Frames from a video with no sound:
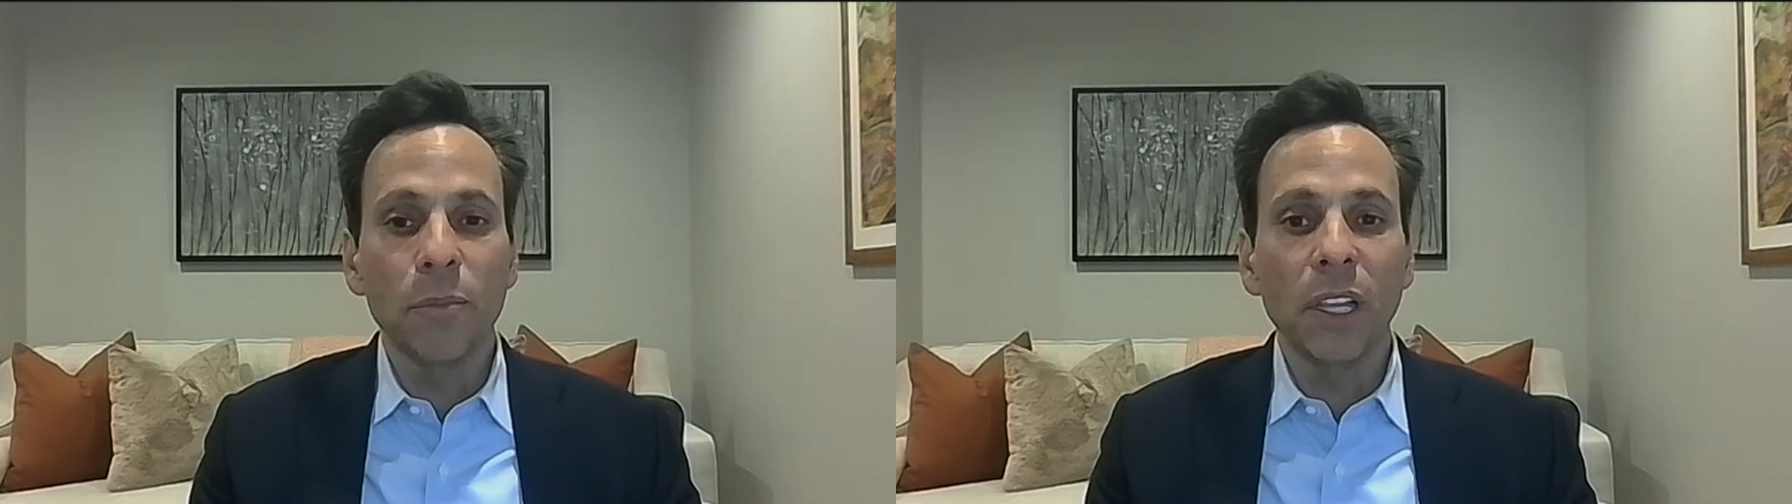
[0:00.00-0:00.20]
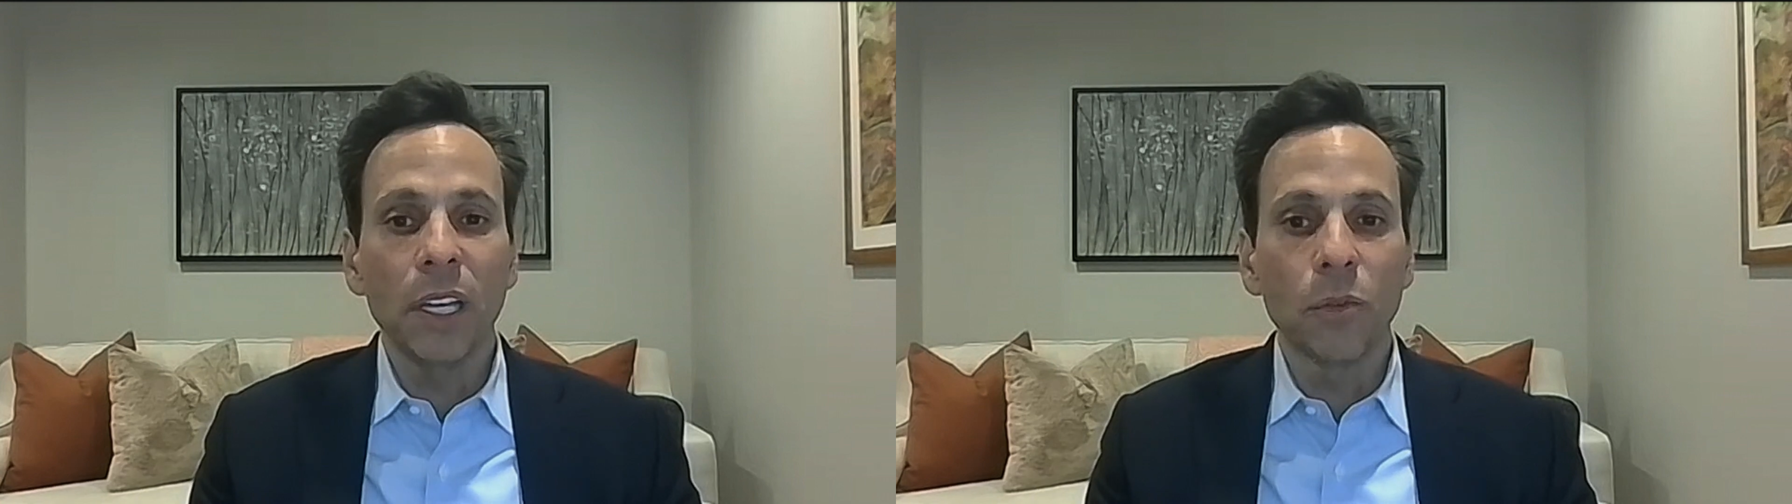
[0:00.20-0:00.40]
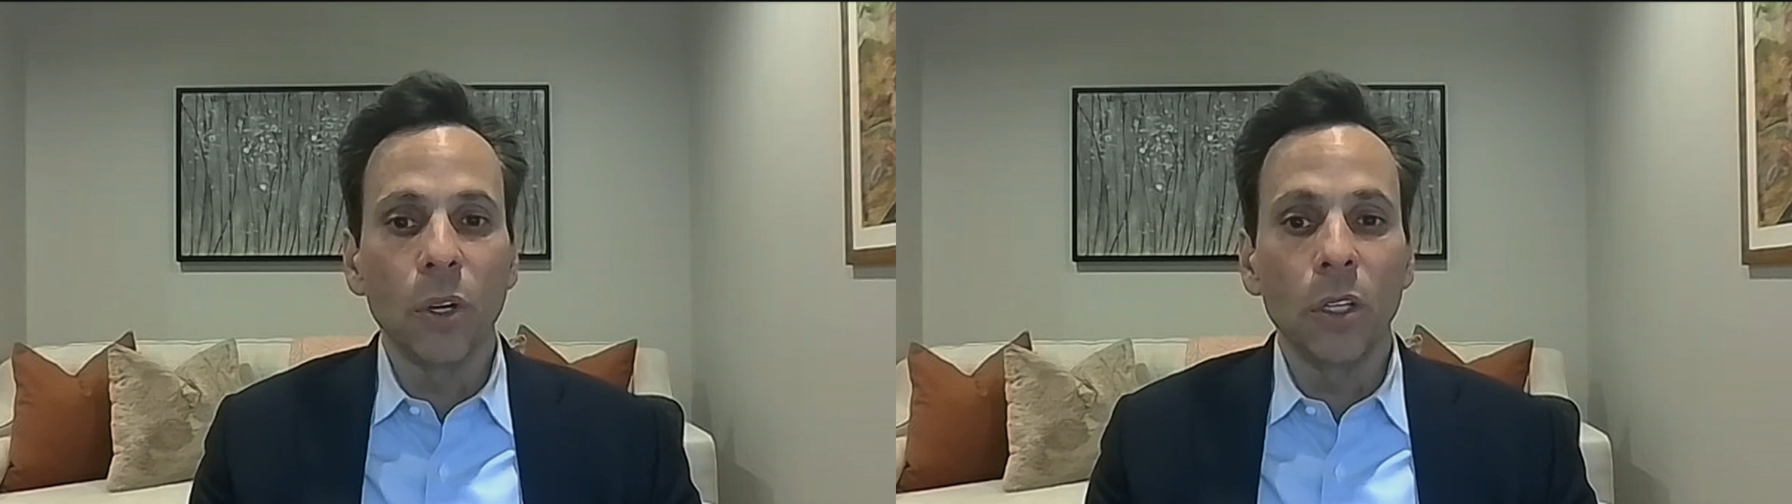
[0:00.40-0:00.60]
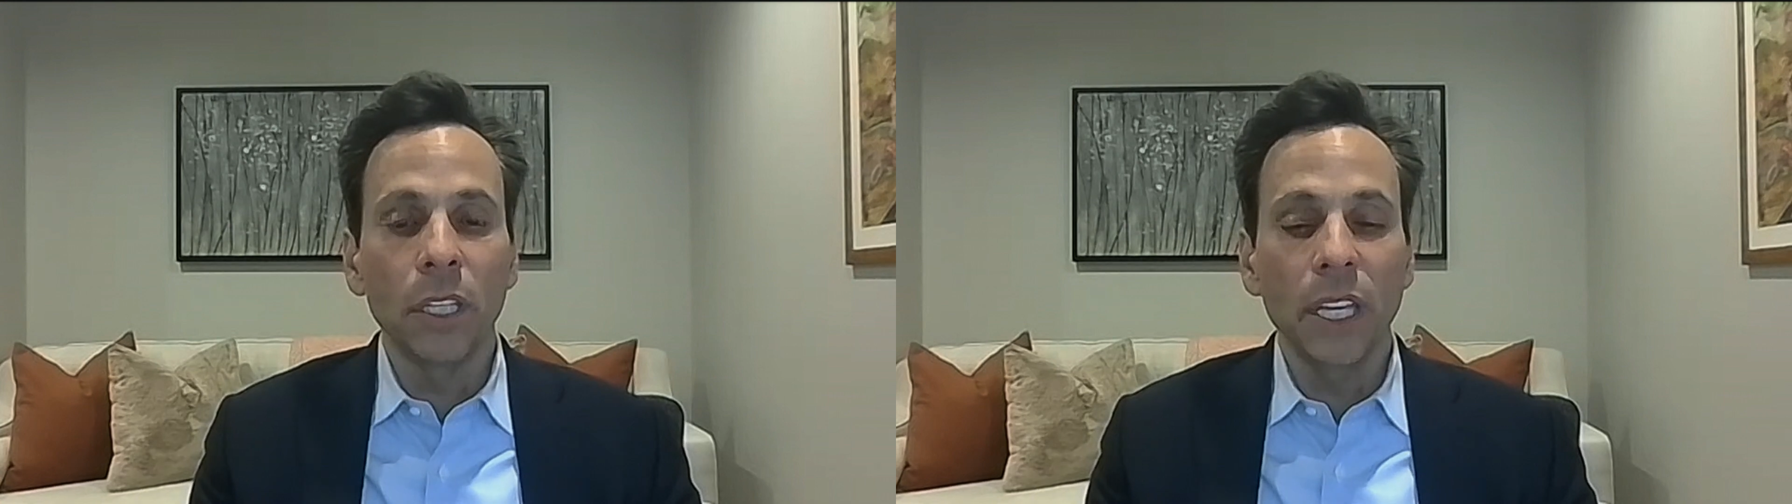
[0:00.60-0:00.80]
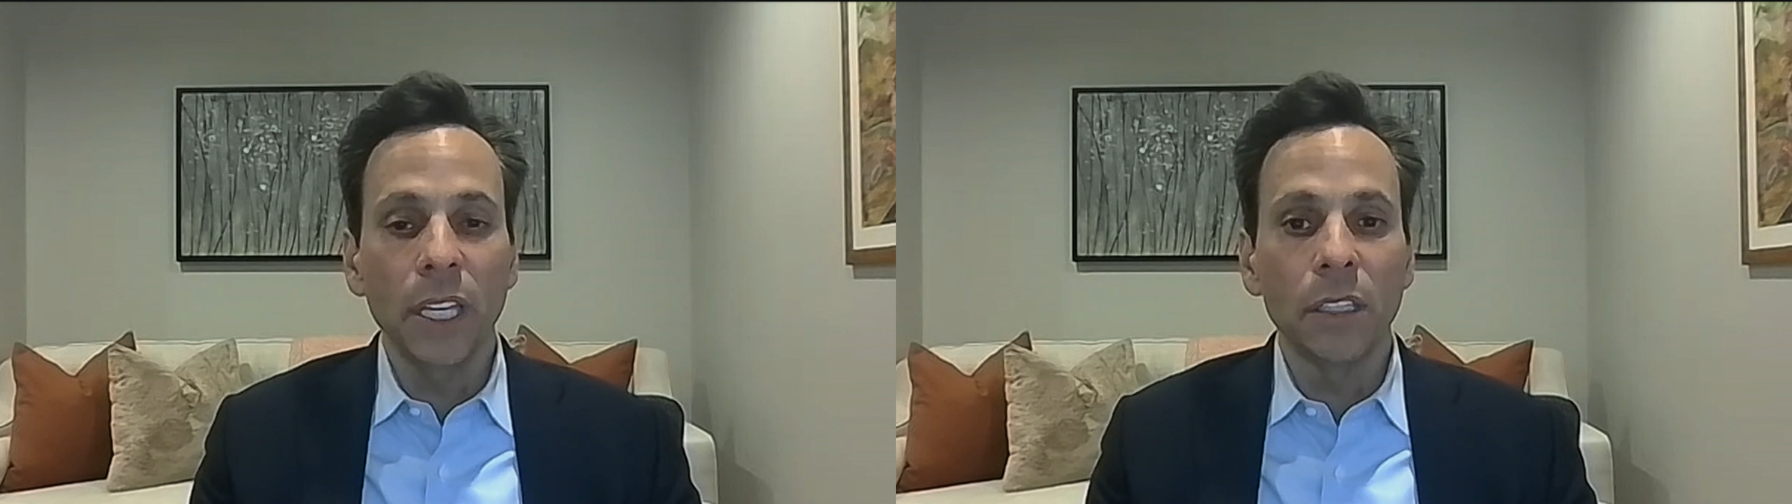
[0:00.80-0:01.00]
play a role
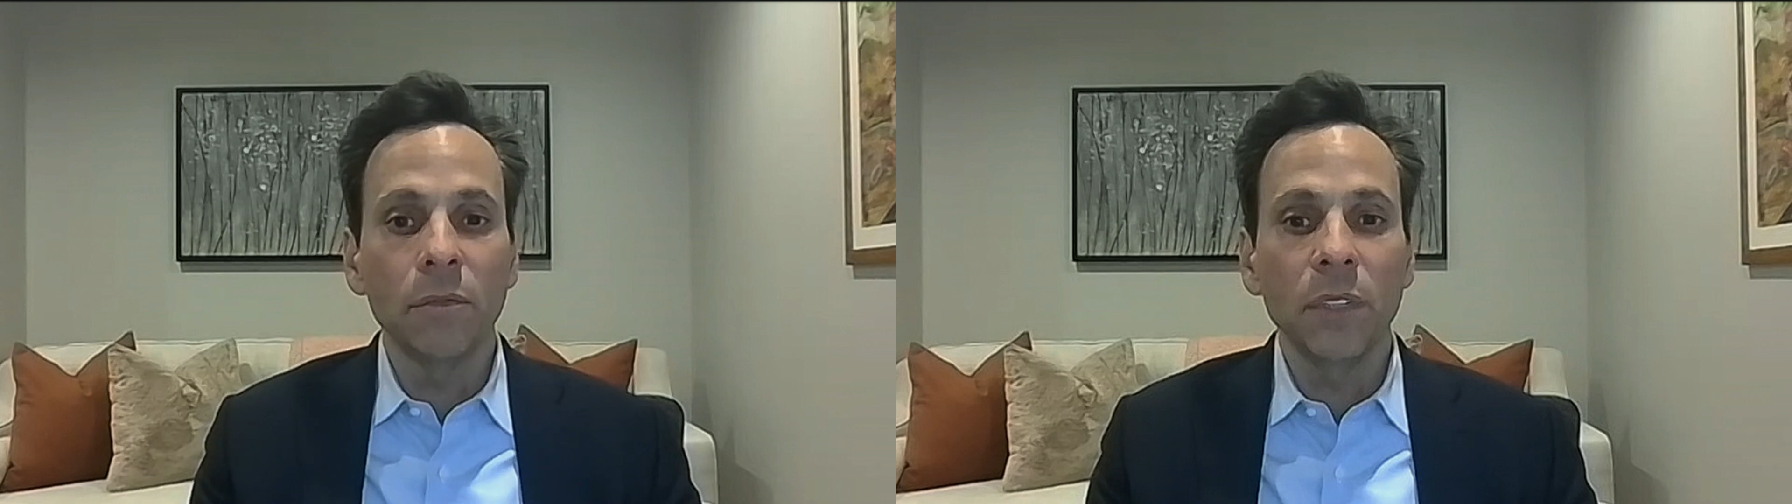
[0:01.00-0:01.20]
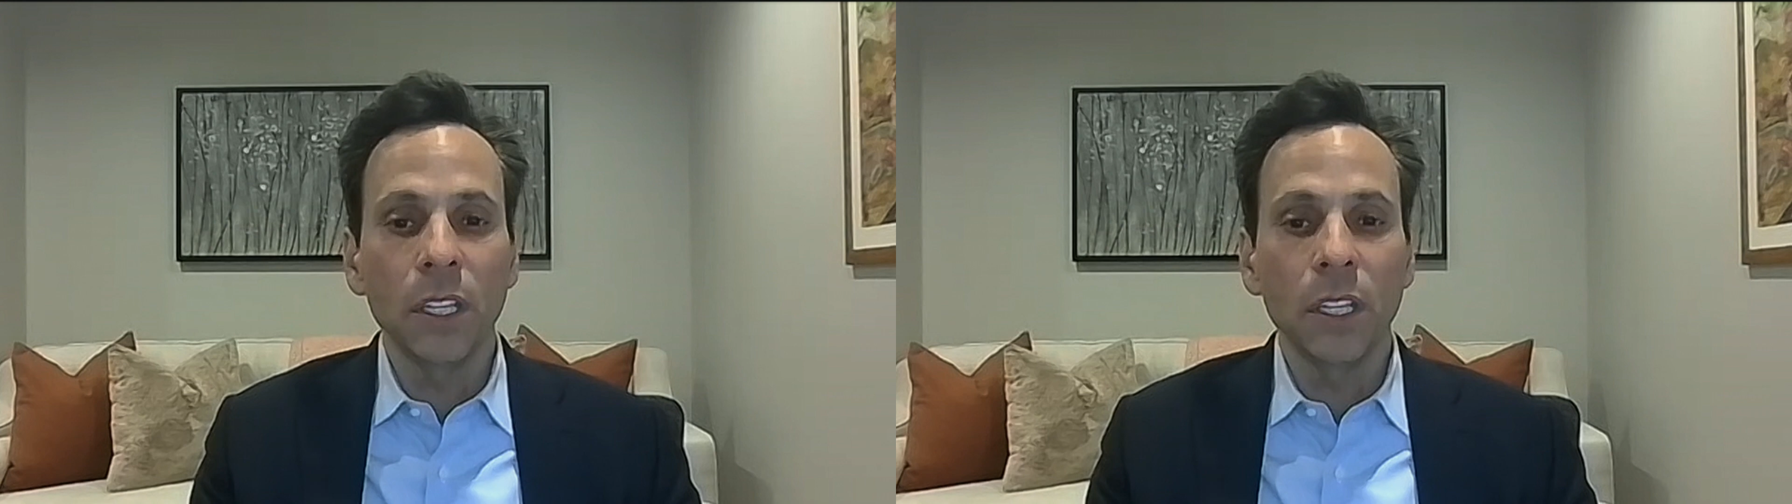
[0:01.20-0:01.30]
in